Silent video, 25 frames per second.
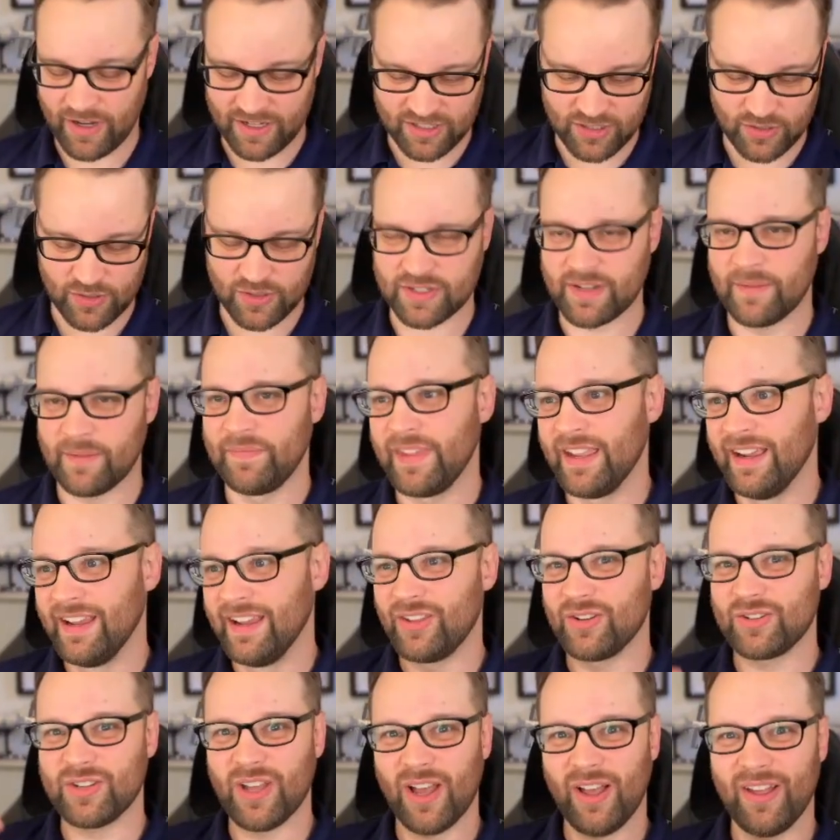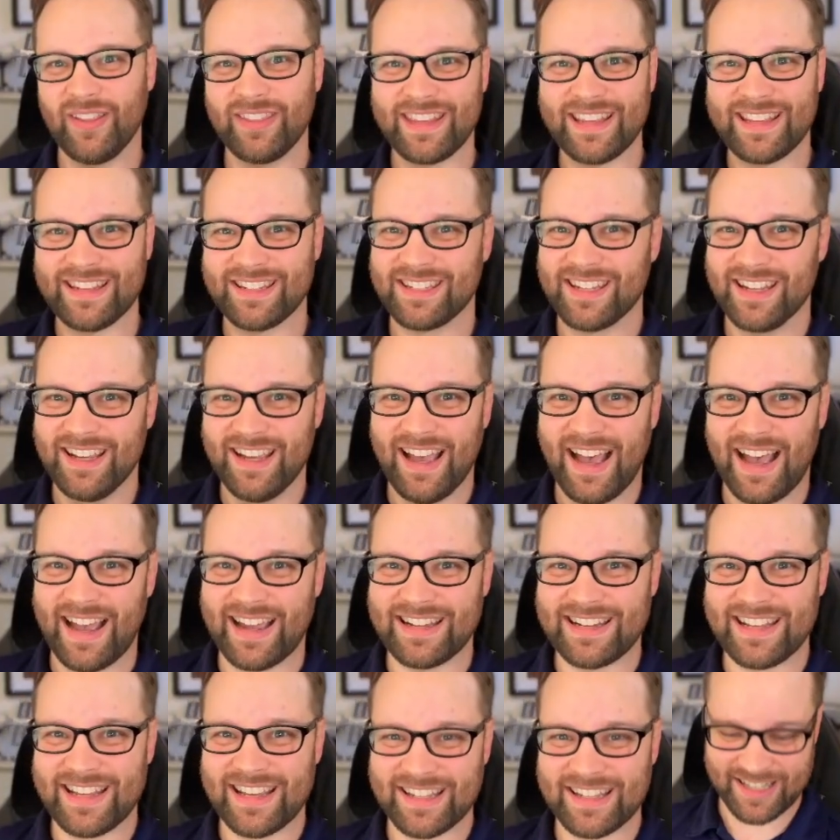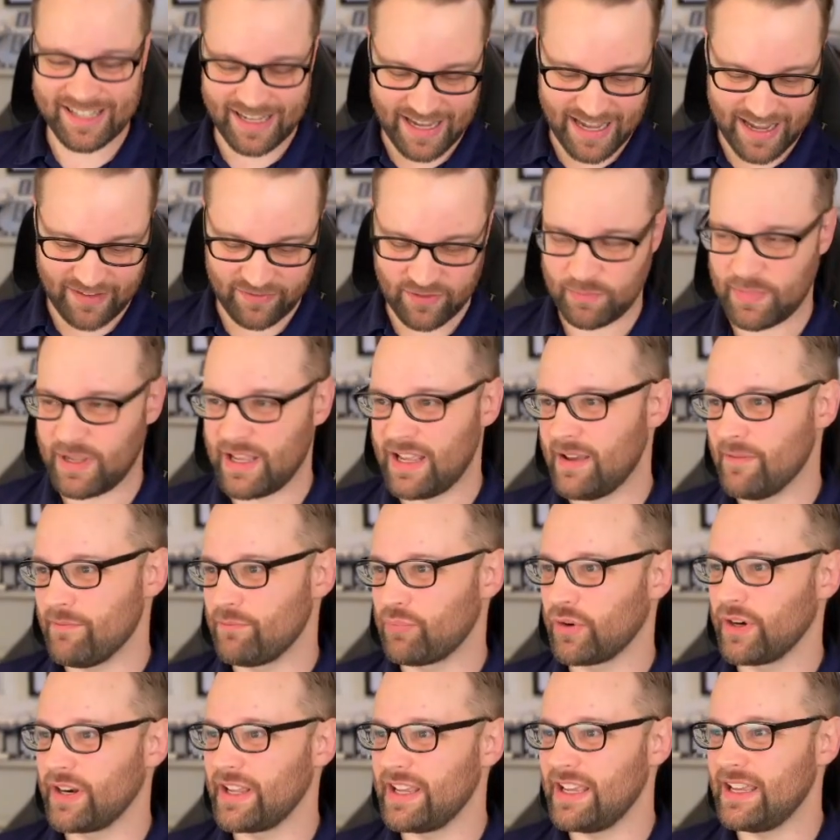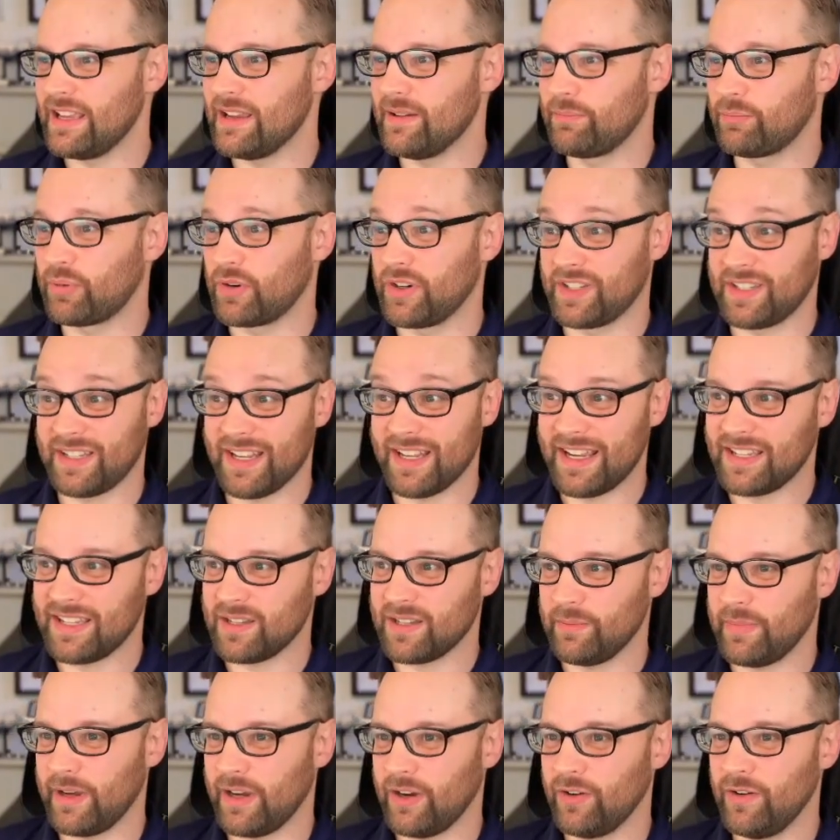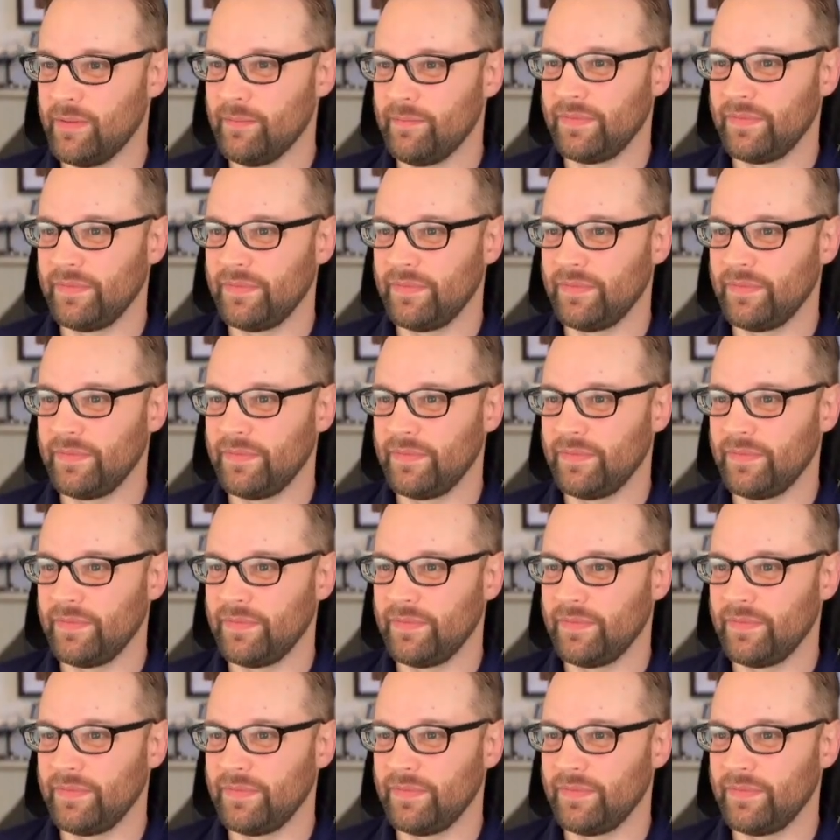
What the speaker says: So there's all these ideas that to be pretty precise about.